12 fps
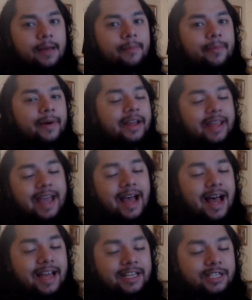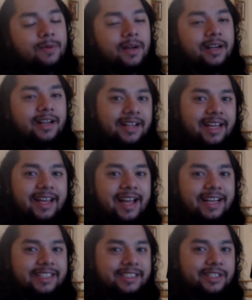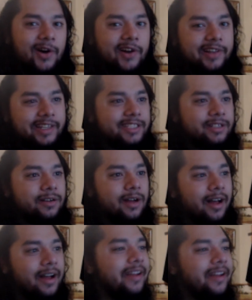But yeah, I just wanted to let you guys know on this uh,